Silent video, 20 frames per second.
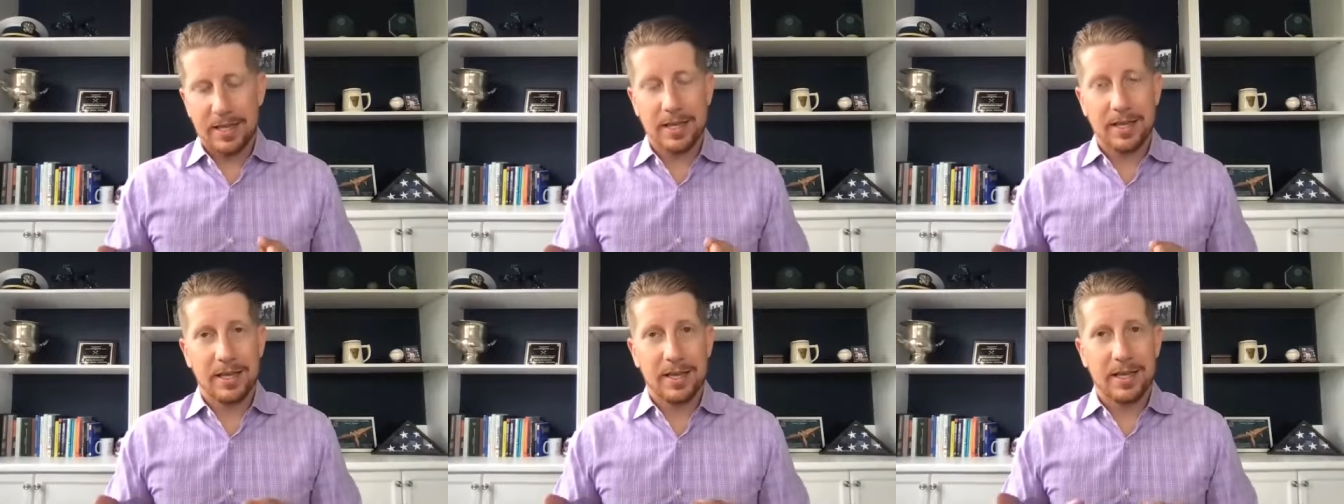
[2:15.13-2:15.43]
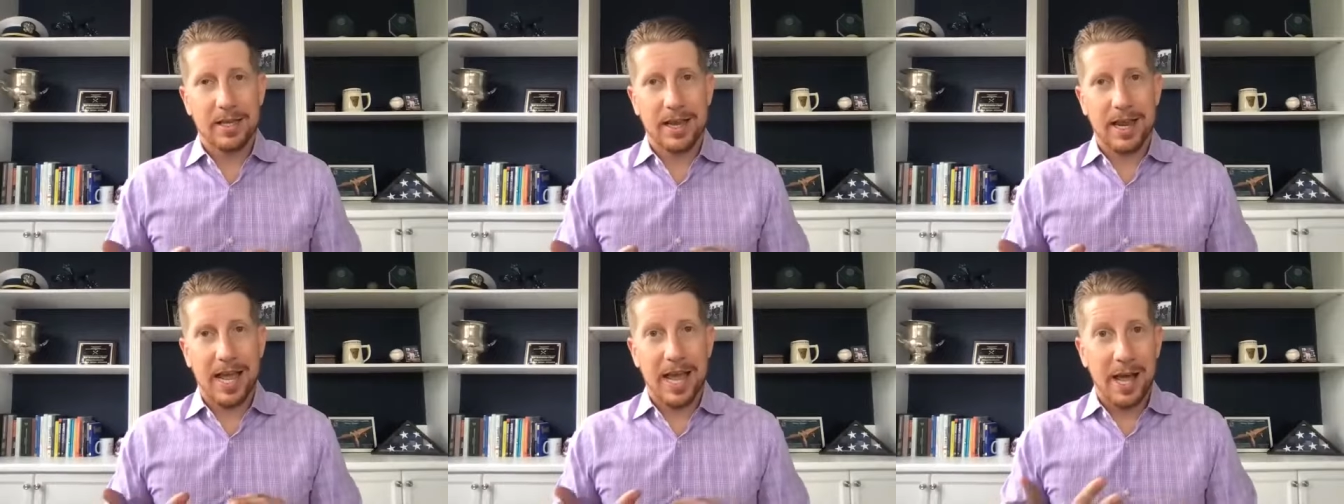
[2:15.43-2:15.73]

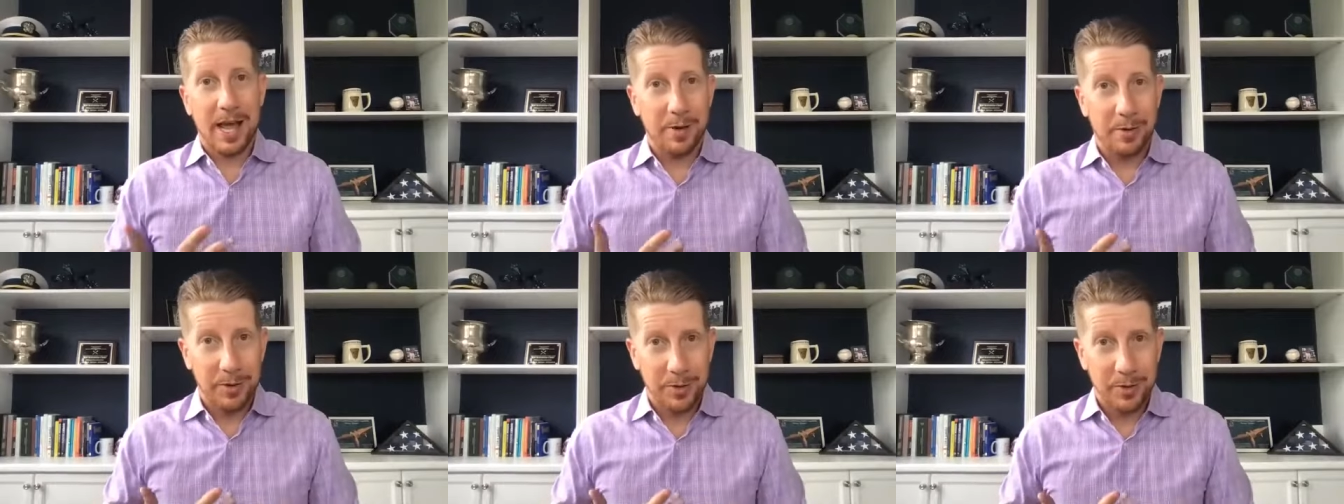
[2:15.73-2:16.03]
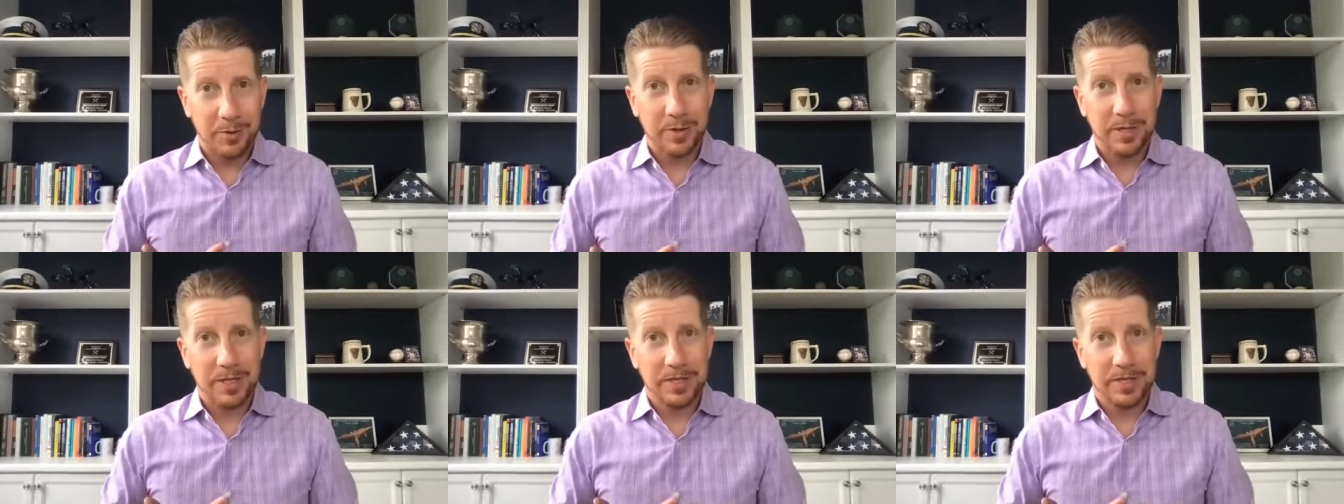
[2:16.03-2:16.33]
and how
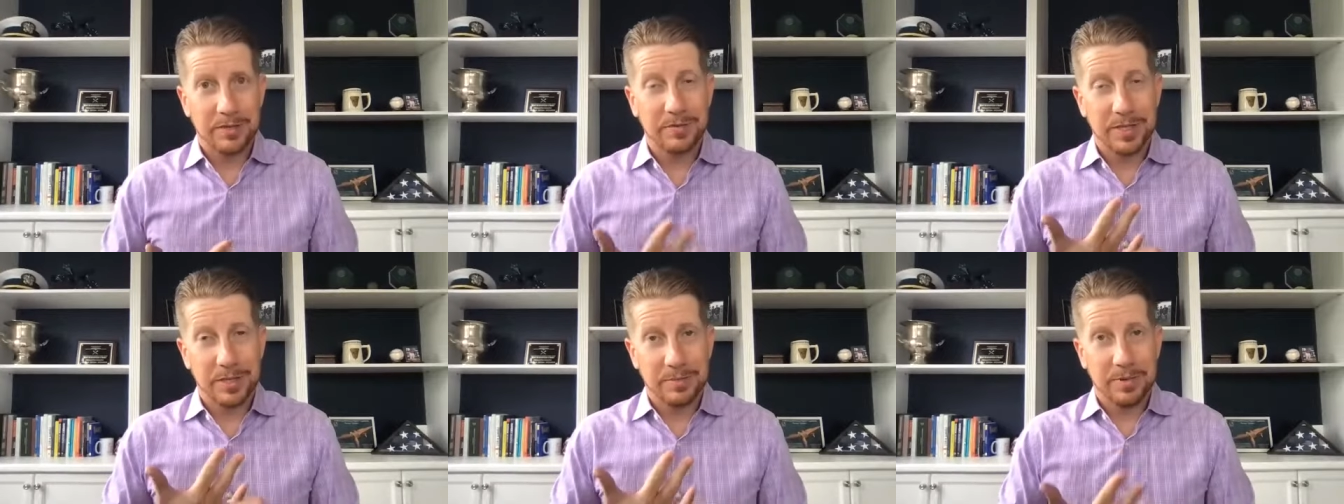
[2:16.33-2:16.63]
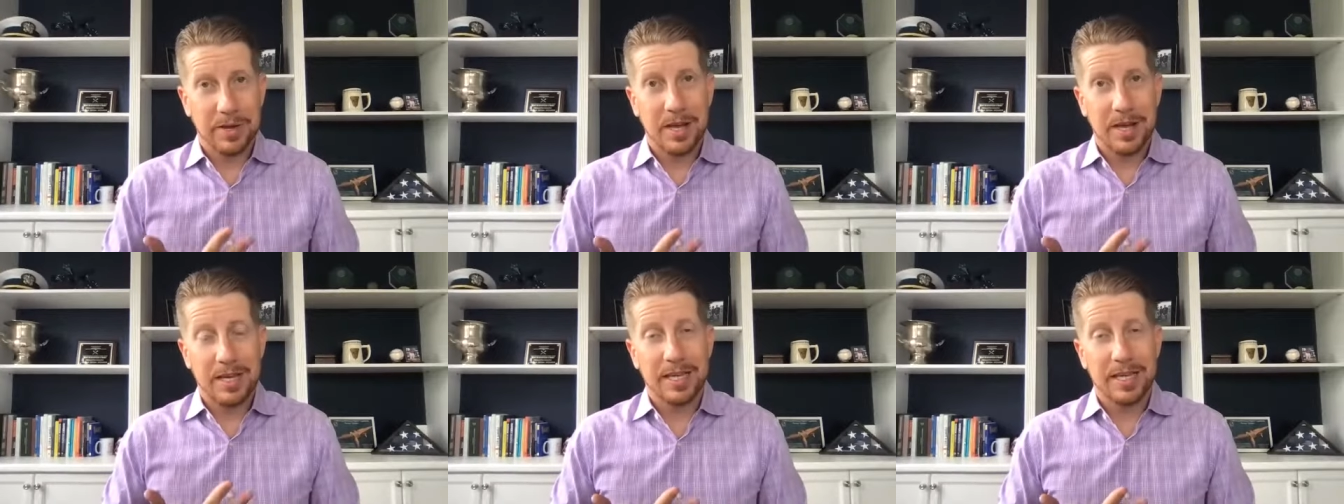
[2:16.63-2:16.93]
you need to
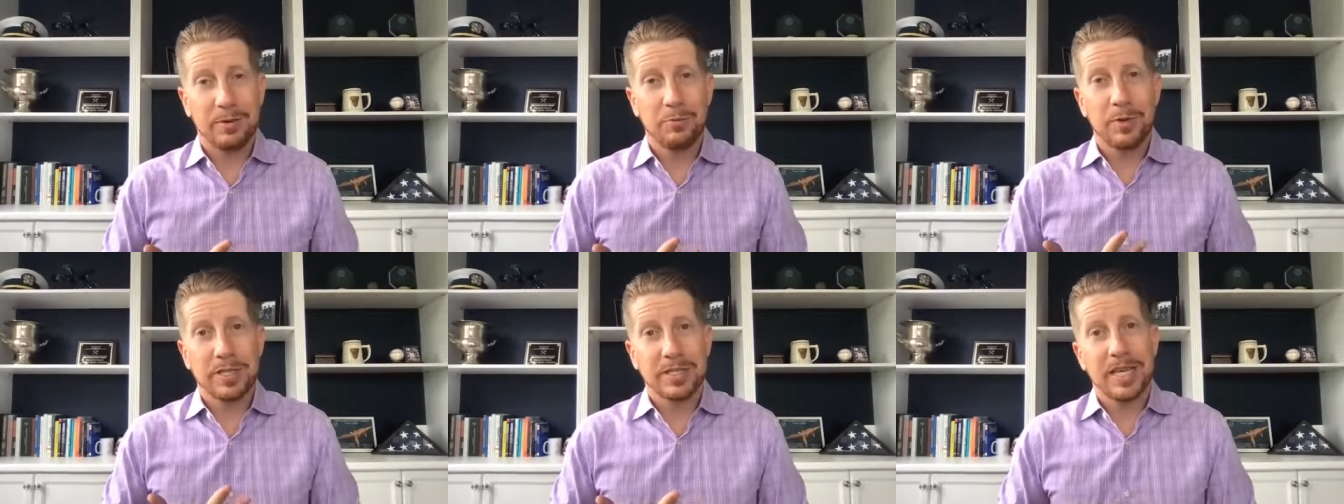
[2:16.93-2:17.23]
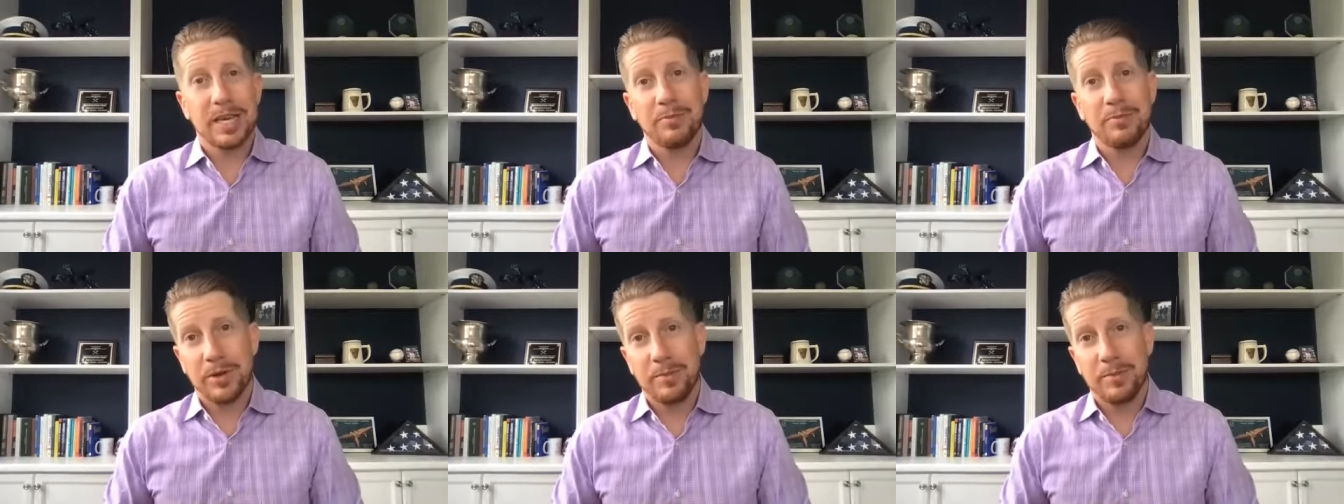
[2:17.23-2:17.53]
respond, in what
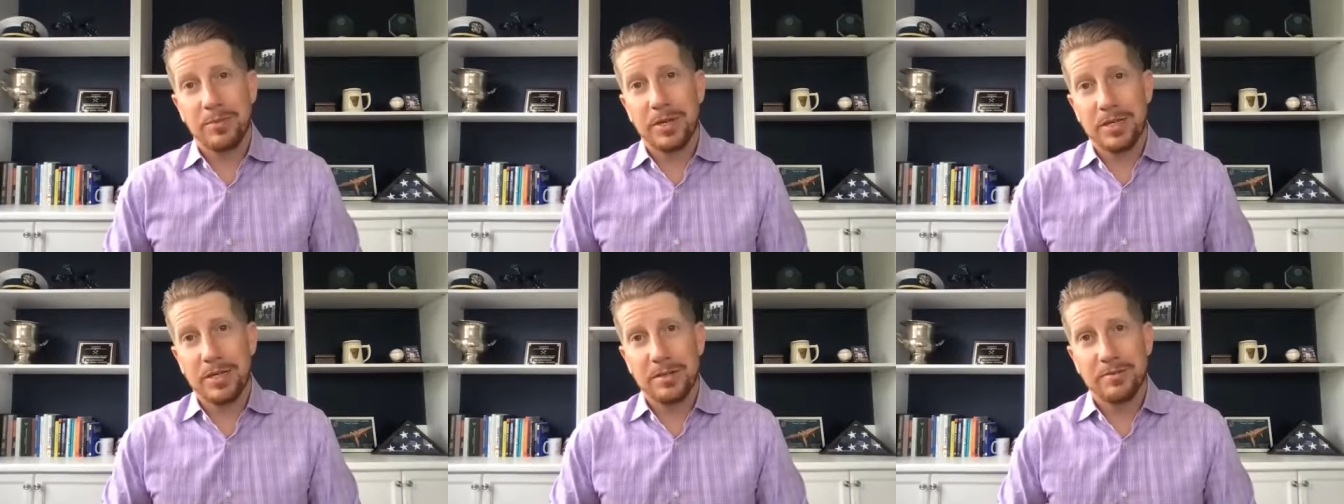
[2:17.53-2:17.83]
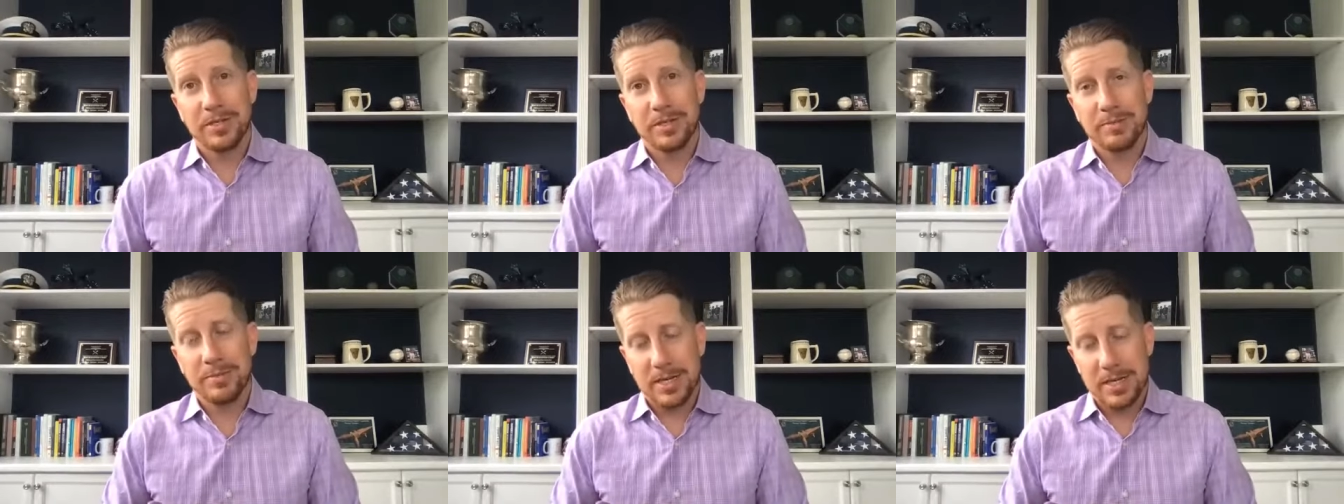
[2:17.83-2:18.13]
time frame you need to
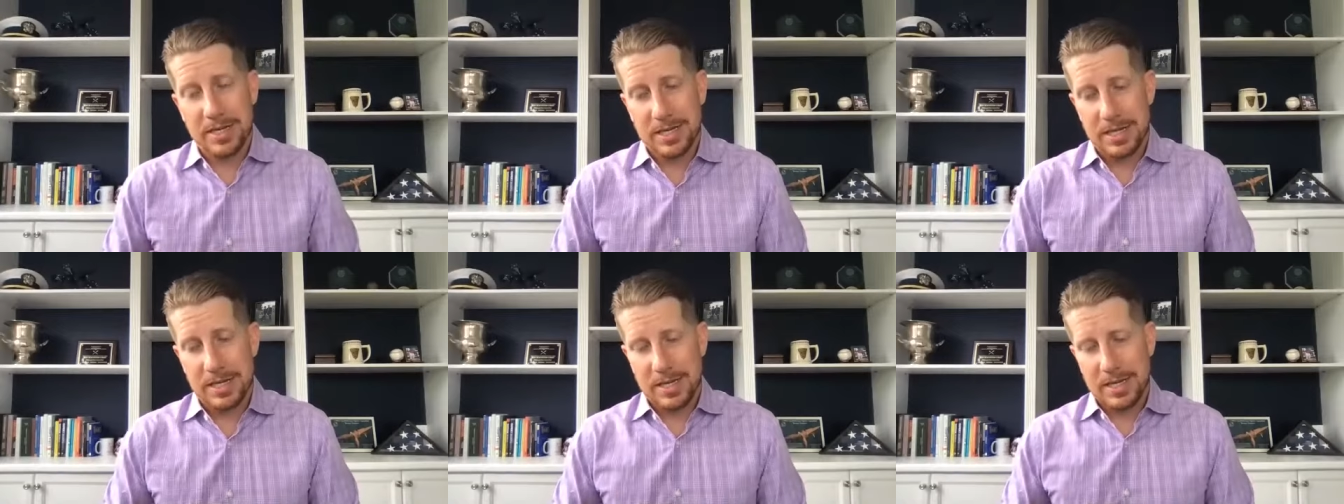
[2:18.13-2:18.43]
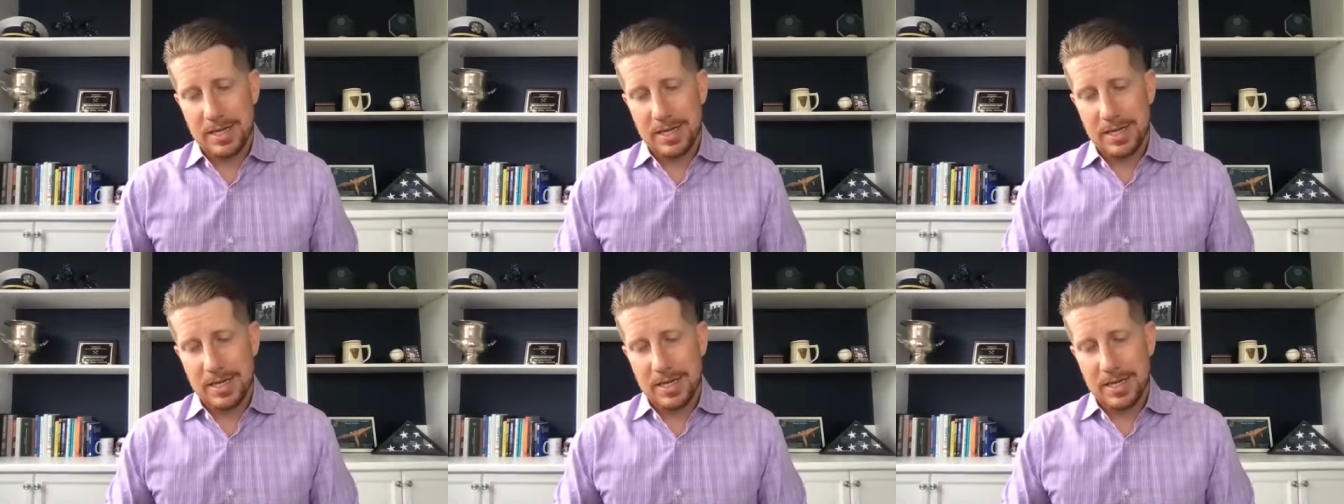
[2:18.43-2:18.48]
respond,